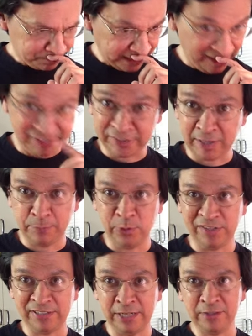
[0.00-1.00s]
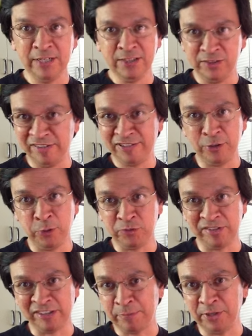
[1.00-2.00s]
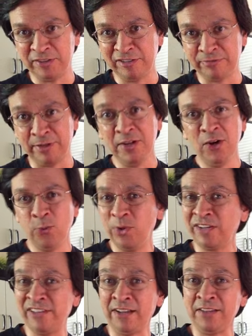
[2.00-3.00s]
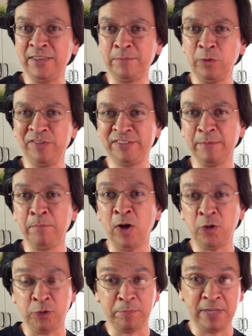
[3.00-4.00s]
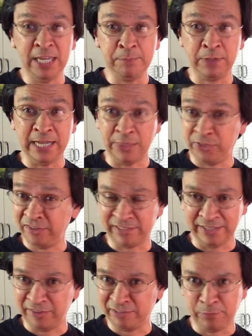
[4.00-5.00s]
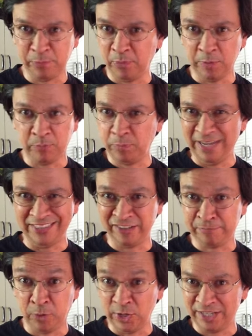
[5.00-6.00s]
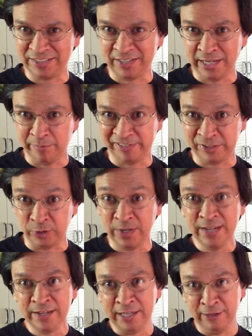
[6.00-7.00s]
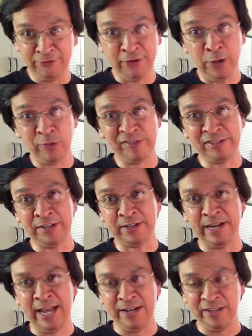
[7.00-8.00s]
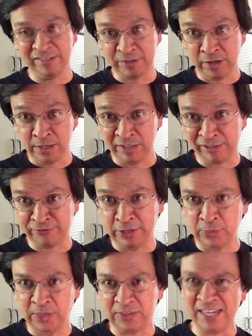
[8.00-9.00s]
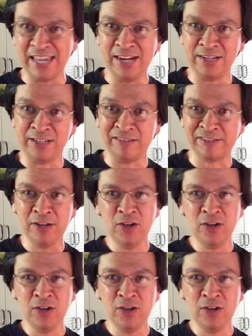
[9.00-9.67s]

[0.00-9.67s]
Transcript: Castaneda points out, the soldiers, let's put it this way, weren't exactly the most model people at this, at, this at this point in time. So if Father Serra and his colleagues felt that the Indians